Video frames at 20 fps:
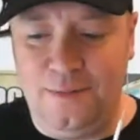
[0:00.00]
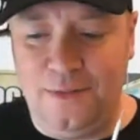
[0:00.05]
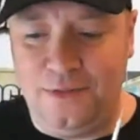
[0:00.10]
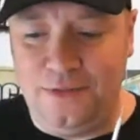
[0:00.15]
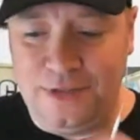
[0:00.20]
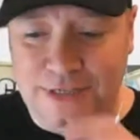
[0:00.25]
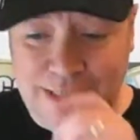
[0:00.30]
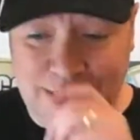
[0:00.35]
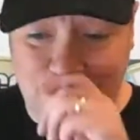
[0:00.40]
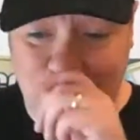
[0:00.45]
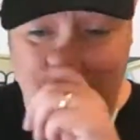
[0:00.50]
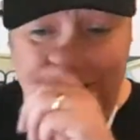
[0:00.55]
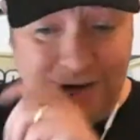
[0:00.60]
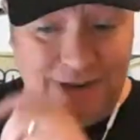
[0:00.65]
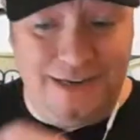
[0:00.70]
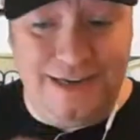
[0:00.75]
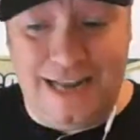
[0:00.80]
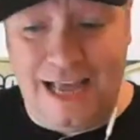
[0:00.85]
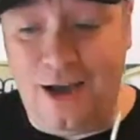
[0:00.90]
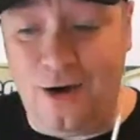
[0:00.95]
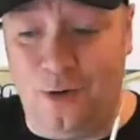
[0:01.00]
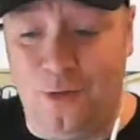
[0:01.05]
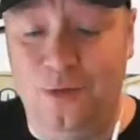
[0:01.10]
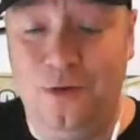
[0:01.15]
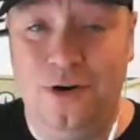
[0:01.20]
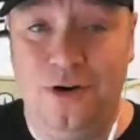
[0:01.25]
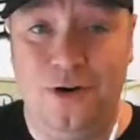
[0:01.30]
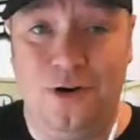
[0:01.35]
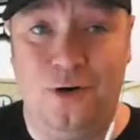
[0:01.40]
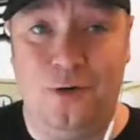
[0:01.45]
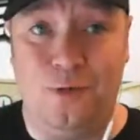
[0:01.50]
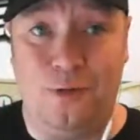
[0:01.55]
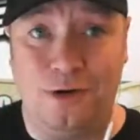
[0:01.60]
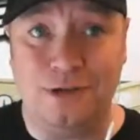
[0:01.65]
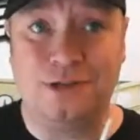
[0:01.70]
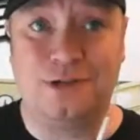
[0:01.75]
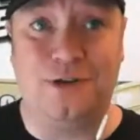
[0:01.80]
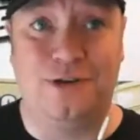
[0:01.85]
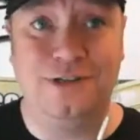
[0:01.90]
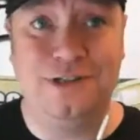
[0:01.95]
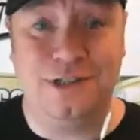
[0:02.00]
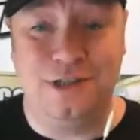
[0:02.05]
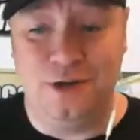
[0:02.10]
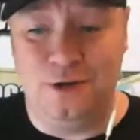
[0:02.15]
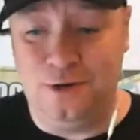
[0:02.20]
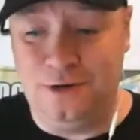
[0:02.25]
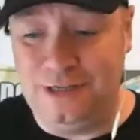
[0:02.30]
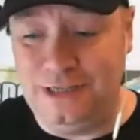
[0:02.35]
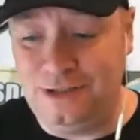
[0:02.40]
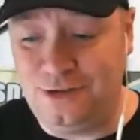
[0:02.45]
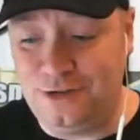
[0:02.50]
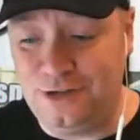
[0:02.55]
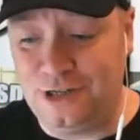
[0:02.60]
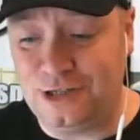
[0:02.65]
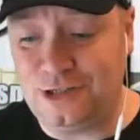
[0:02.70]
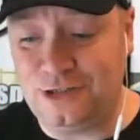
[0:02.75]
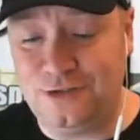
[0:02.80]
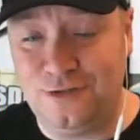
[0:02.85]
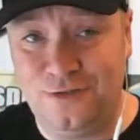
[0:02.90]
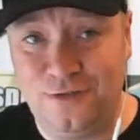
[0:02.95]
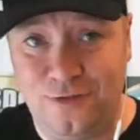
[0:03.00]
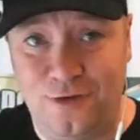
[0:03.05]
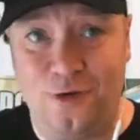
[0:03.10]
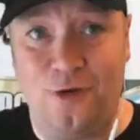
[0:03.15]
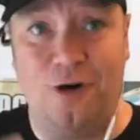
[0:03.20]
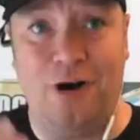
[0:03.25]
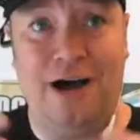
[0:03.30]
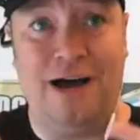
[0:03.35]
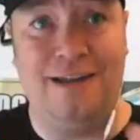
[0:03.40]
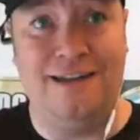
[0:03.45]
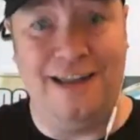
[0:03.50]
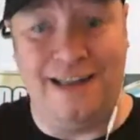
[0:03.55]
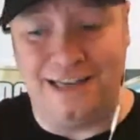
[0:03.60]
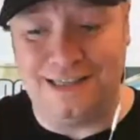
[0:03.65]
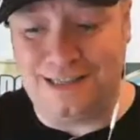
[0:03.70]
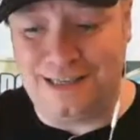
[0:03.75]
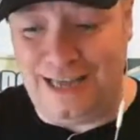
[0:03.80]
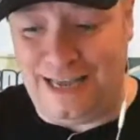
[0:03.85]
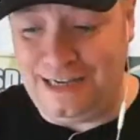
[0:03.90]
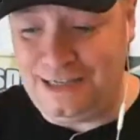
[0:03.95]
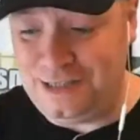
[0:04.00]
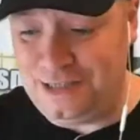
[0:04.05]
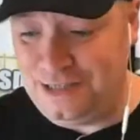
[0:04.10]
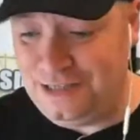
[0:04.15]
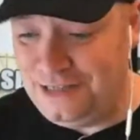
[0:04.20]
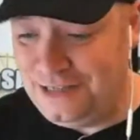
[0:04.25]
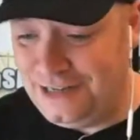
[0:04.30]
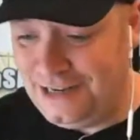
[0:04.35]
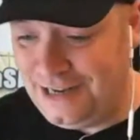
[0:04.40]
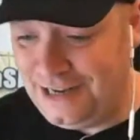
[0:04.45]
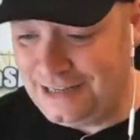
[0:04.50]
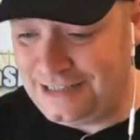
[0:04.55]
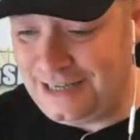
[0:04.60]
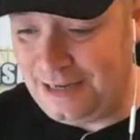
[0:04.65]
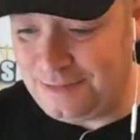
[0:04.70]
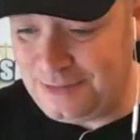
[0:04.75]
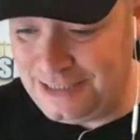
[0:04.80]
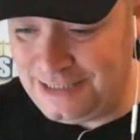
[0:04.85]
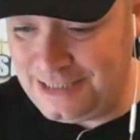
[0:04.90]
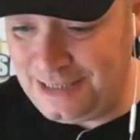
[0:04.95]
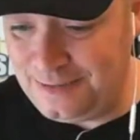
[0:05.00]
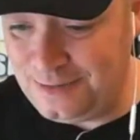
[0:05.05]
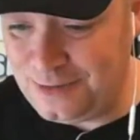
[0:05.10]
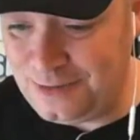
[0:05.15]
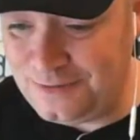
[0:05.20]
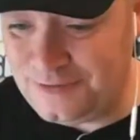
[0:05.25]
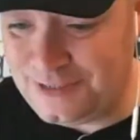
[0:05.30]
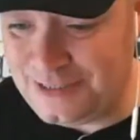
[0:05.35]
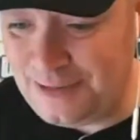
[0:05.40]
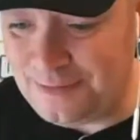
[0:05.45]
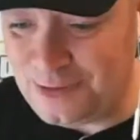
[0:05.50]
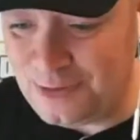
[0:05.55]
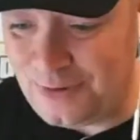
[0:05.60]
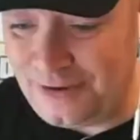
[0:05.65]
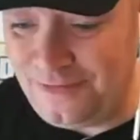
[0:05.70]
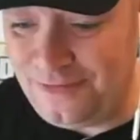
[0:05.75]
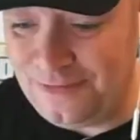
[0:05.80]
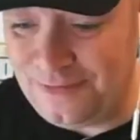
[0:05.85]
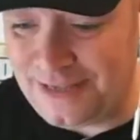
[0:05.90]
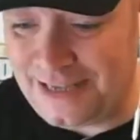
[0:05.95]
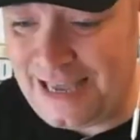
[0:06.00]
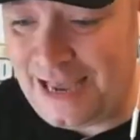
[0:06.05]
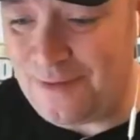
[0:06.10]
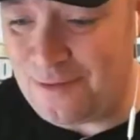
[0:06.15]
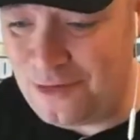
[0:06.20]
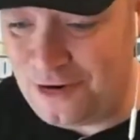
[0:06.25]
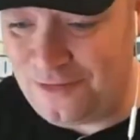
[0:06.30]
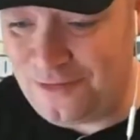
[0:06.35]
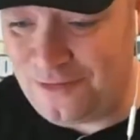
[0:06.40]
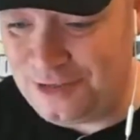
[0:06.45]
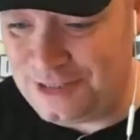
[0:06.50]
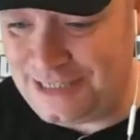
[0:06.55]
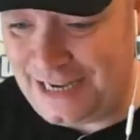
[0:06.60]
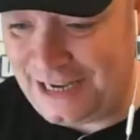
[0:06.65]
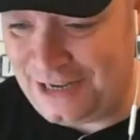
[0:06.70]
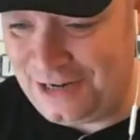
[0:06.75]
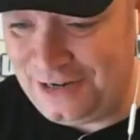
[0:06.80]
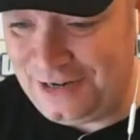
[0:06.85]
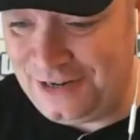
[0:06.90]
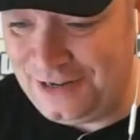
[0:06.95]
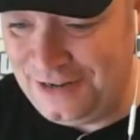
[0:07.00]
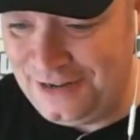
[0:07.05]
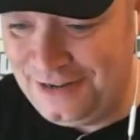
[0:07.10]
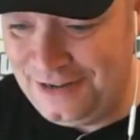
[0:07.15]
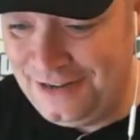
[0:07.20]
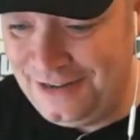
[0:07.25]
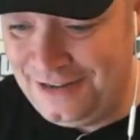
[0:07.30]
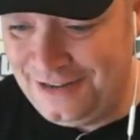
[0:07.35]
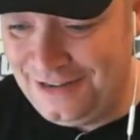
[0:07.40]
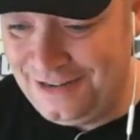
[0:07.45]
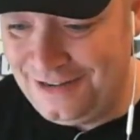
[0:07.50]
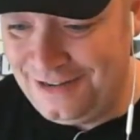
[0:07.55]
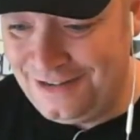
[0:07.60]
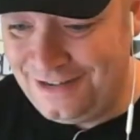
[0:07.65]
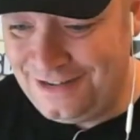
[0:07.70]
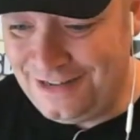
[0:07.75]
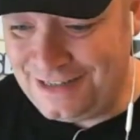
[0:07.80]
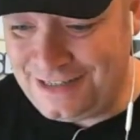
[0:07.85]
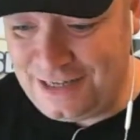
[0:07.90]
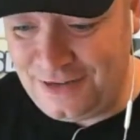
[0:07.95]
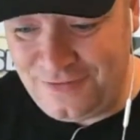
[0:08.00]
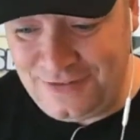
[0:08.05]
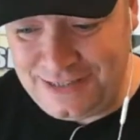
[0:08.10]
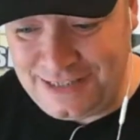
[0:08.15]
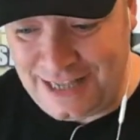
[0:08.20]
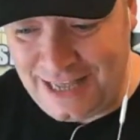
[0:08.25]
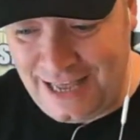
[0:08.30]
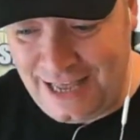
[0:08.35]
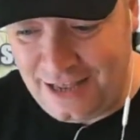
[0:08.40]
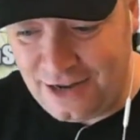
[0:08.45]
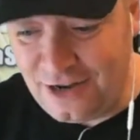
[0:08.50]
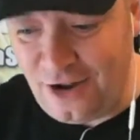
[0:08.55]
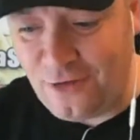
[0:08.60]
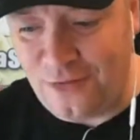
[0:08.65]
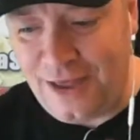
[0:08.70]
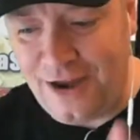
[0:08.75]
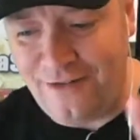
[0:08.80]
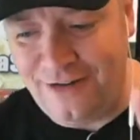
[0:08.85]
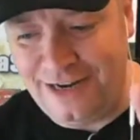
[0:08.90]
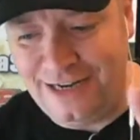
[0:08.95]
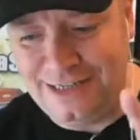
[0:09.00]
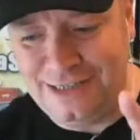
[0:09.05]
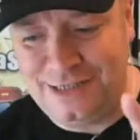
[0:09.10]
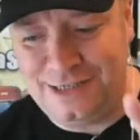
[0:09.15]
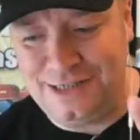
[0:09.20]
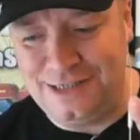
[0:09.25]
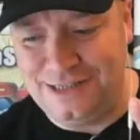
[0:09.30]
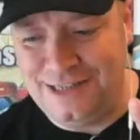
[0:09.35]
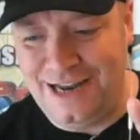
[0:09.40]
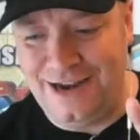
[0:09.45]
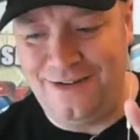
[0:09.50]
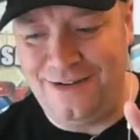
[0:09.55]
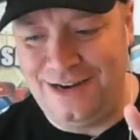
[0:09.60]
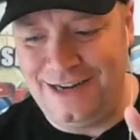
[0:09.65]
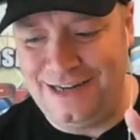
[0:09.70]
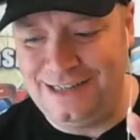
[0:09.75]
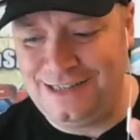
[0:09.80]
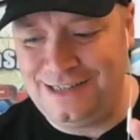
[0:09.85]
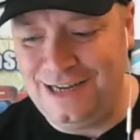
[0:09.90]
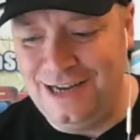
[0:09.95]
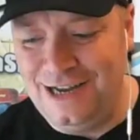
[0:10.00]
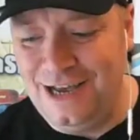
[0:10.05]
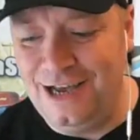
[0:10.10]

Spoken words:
This is where I was going to do an introduction for our next guest, except he seems to have stepped away from the camera for a second. Let's see if he's there. No, there he is. There he is.